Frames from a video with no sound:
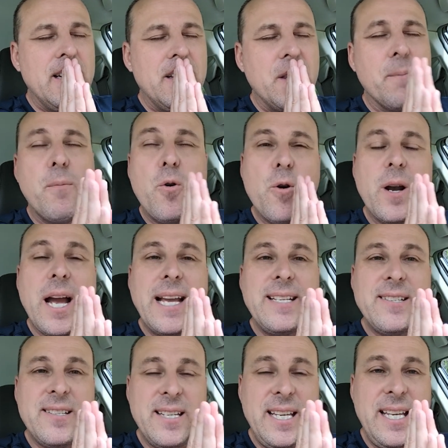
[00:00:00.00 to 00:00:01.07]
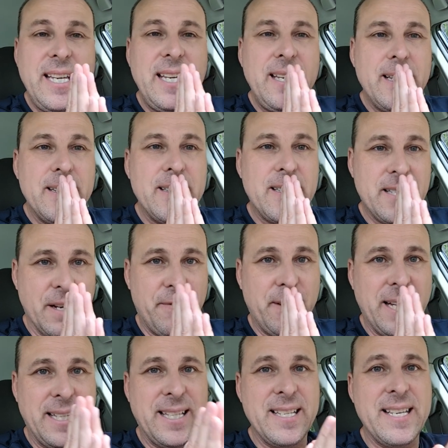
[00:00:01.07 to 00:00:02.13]
the more I see stuff
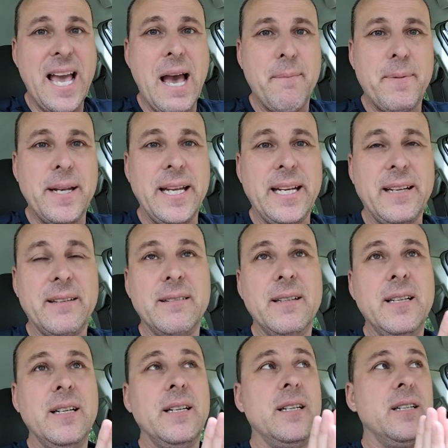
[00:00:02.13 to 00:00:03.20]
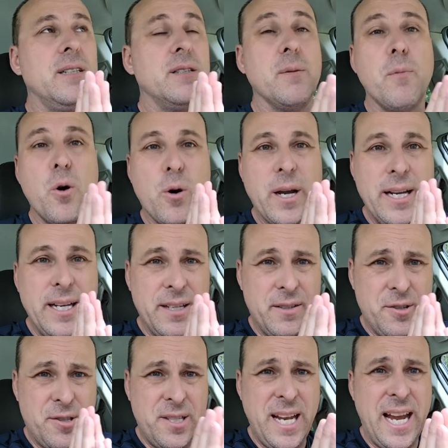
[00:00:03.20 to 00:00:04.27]
like this happening, the more I
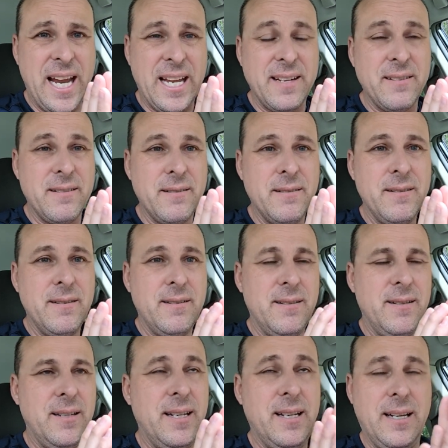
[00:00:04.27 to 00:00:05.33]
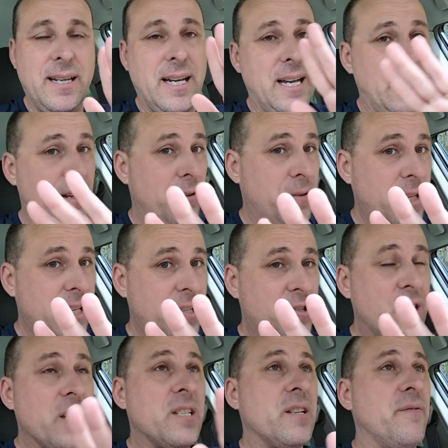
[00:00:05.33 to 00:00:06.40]
understand, and I don't think it's
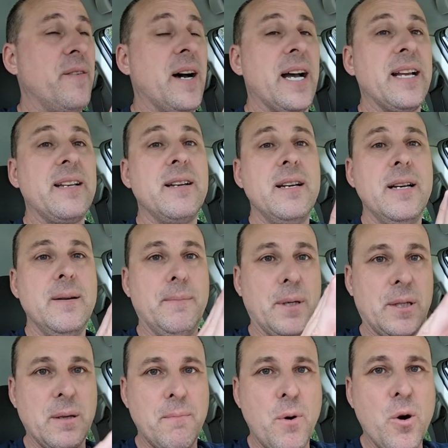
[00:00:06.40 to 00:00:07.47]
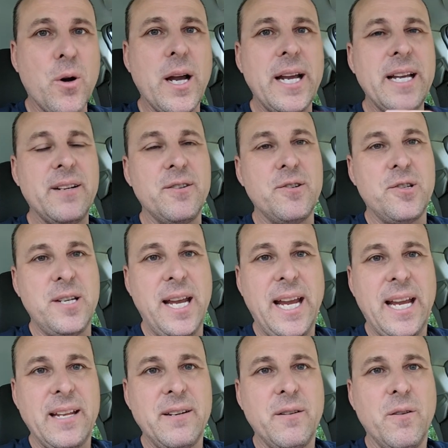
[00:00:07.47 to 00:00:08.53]
justified, but the more I
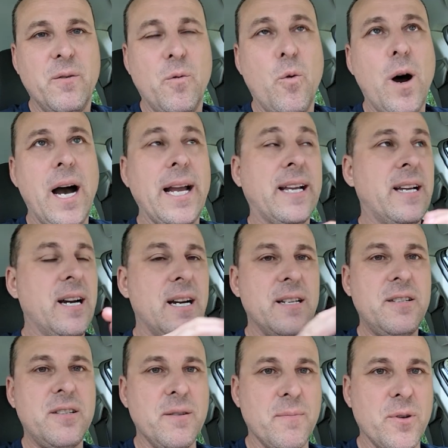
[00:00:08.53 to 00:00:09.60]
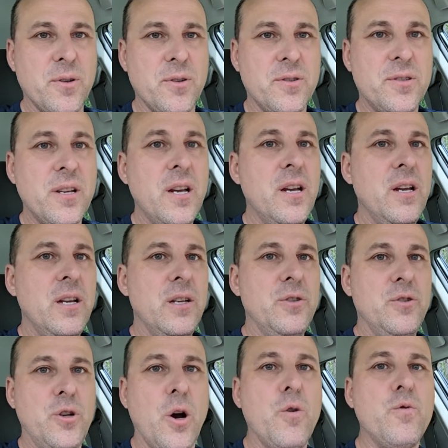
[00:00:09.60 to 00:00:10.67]
understand why customers
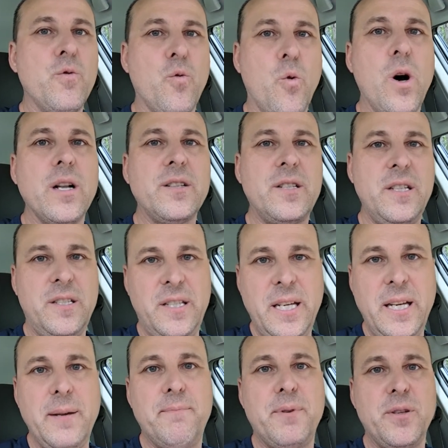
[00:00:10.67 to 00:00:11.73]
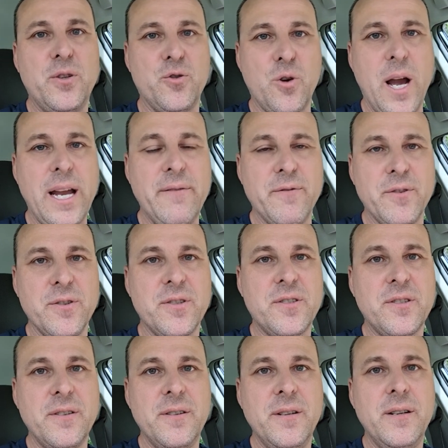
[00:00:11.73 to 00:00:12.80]
don't want to tip
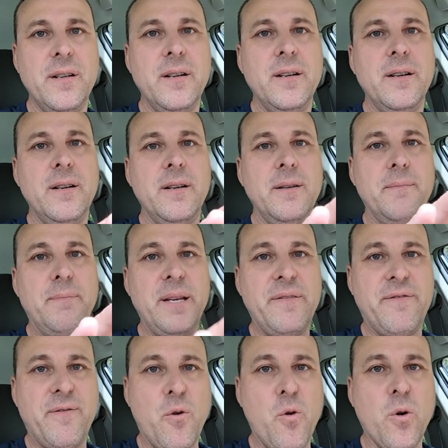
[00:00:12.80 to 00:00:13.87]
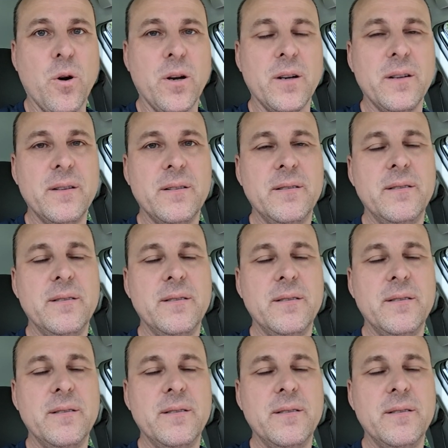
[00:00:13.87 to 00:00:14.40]
drivers before